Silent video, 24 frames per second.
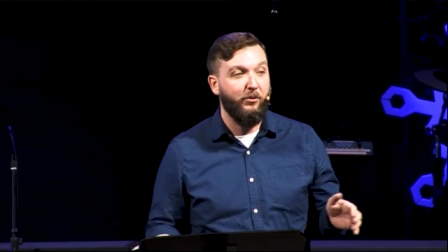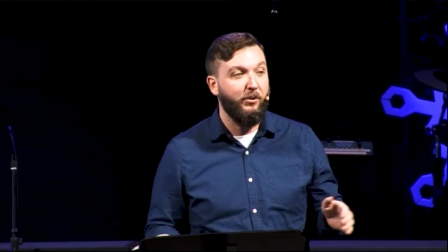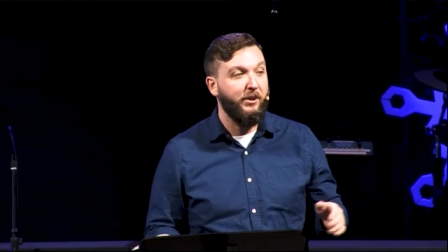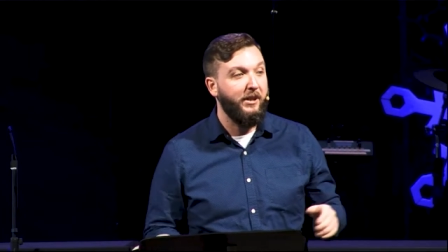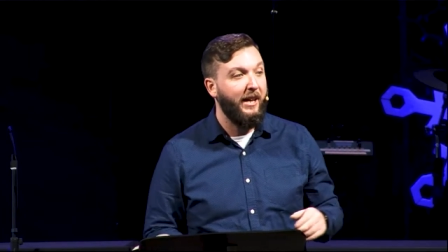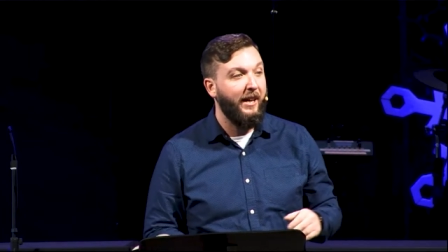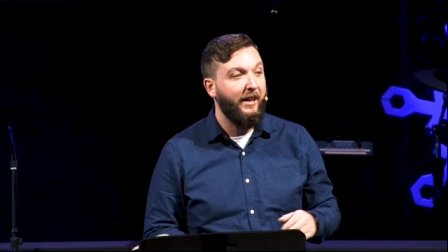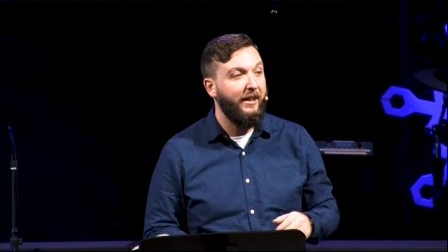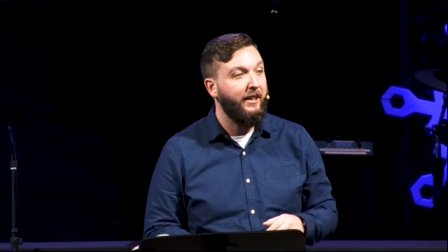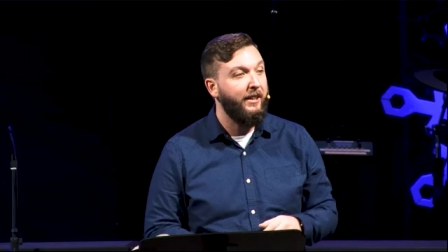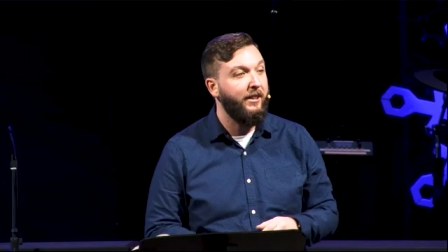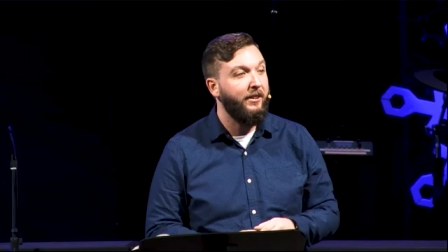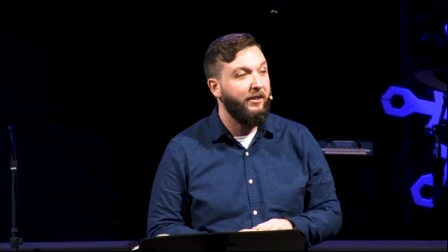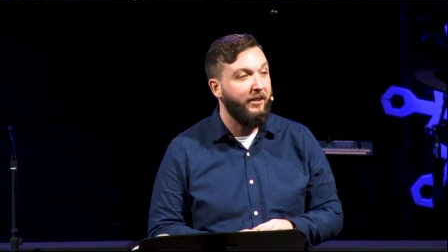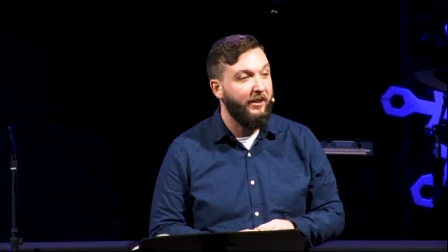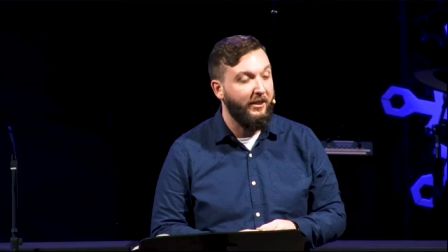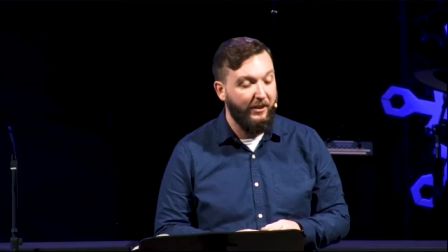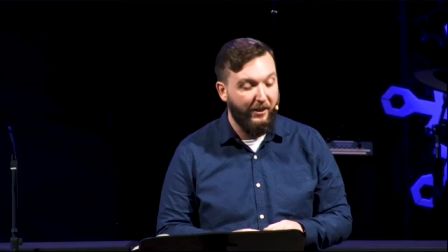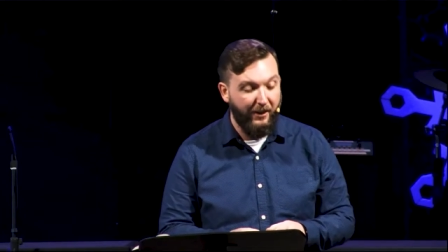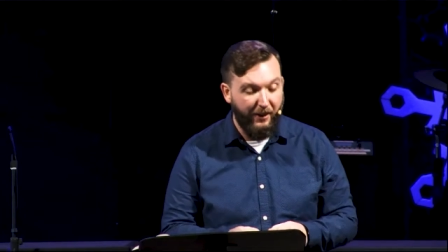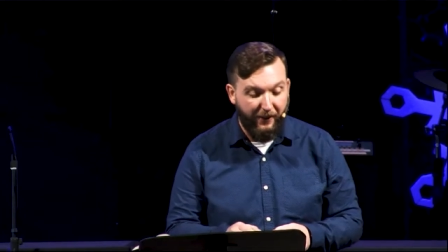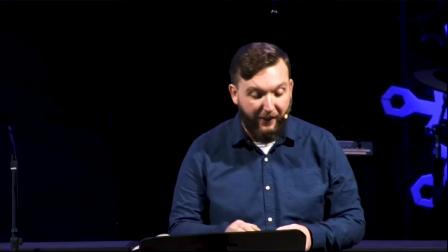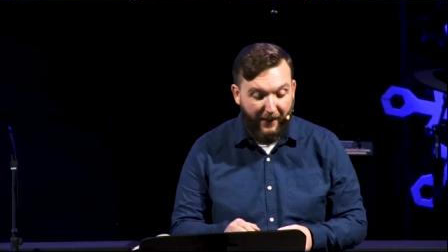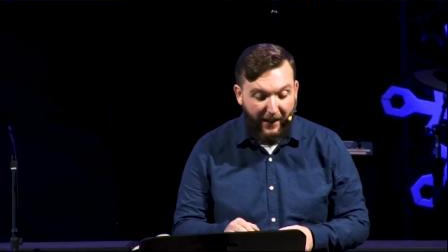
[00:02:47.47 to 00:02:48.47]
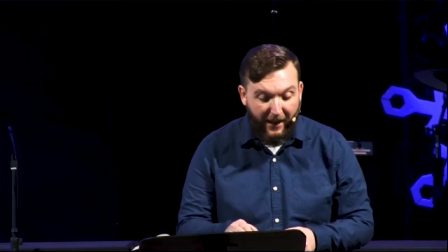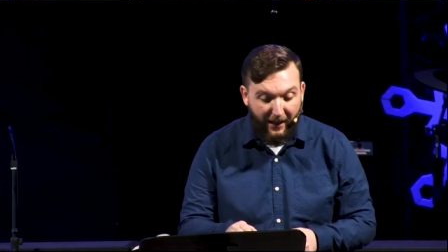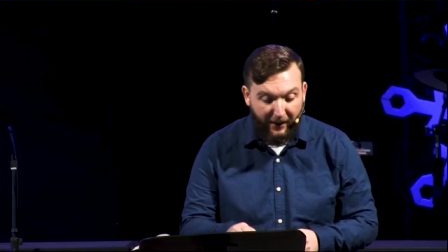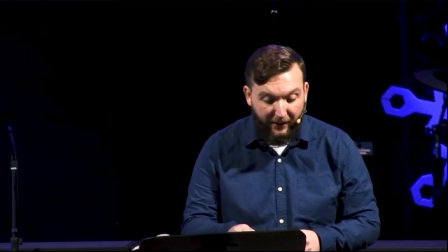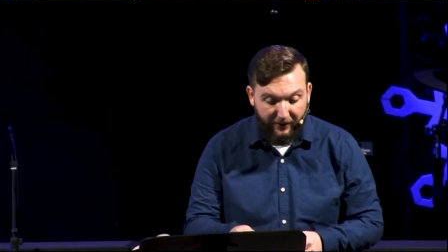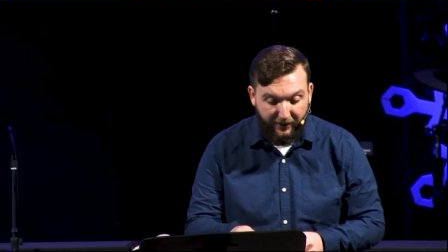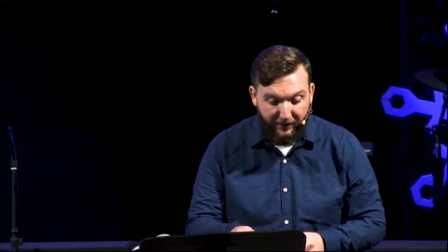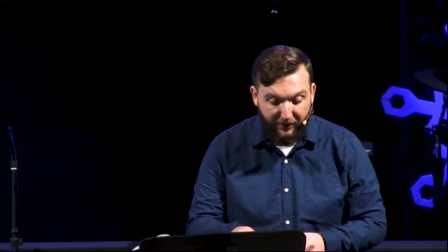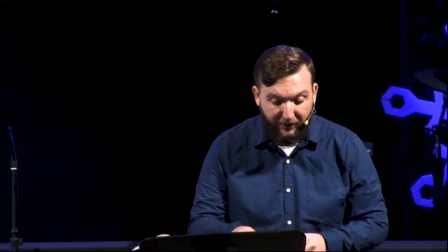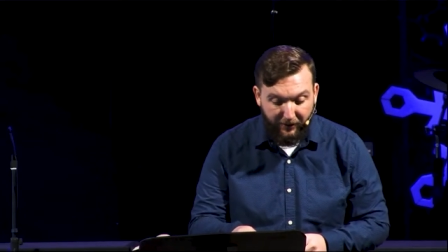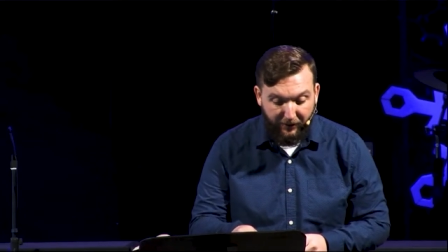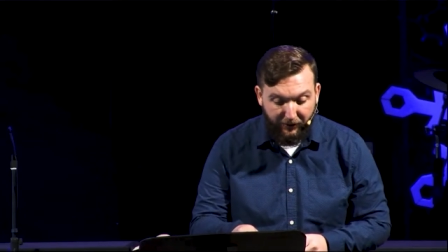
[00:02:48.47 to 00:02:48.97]
We're not hearing
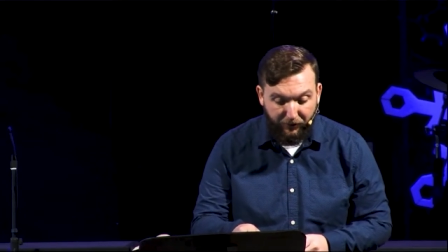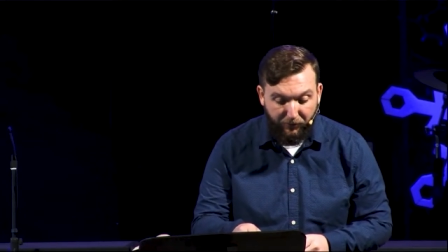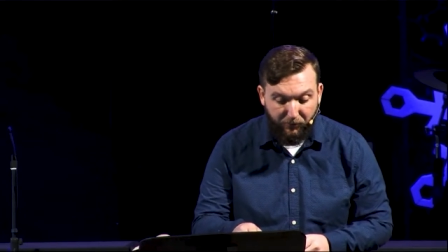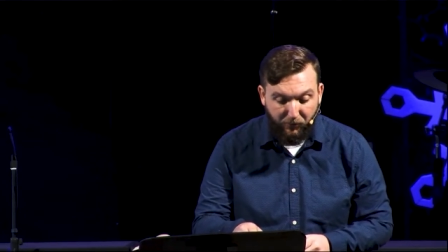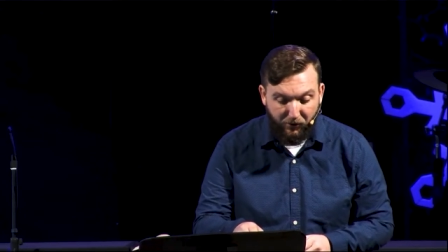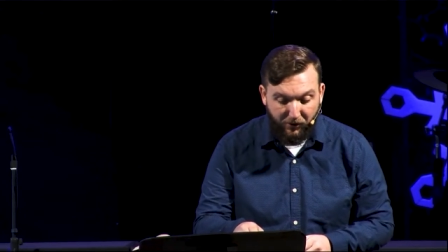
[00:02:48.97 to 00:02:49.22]
that this